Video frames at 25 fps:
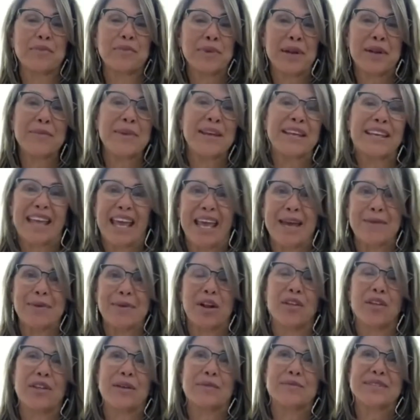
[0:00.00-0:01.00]
But I mean, Gabe and
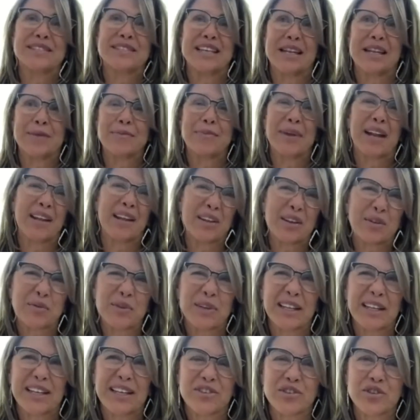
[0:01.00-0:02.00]
all them said it, but I didn't
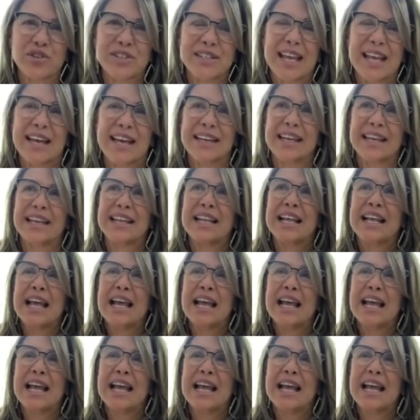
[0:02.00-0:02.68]
really understand it.